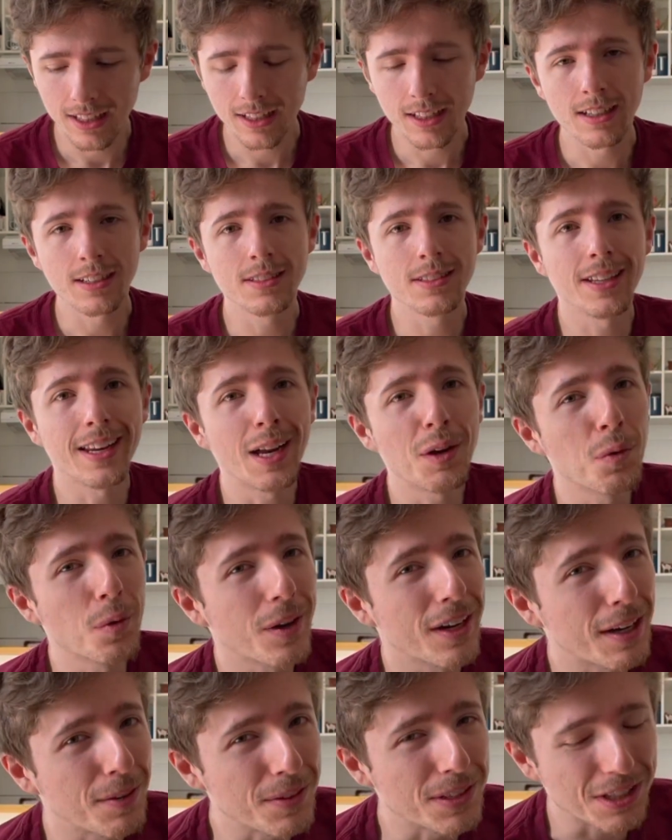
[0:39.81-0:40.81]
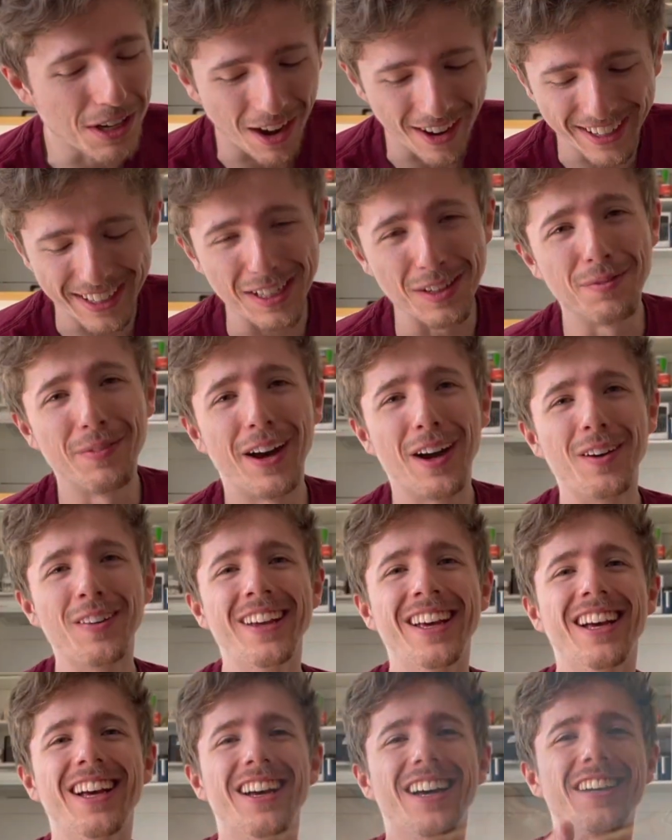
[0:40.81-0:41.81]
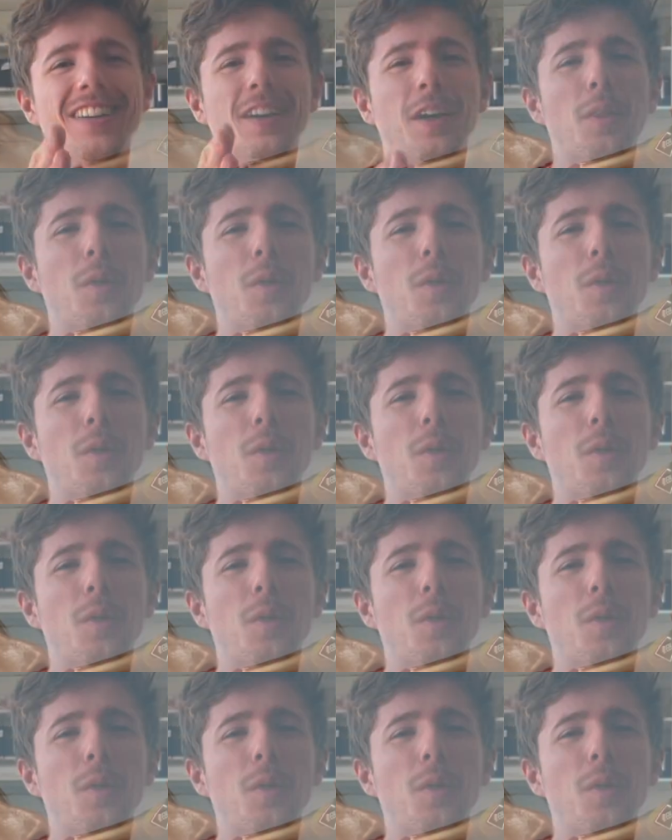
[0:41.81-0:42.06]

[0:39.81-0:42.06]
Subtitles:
Today we're going to be talking about Another